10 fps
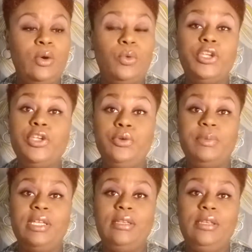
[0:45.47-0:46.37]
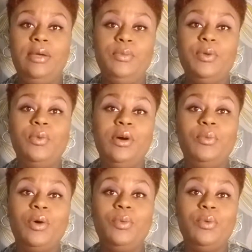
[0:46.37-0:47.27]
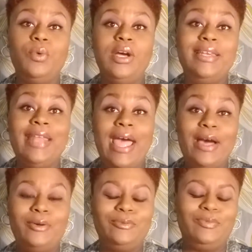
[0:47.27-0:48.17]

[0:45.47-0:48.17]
we're human and we want what we want now,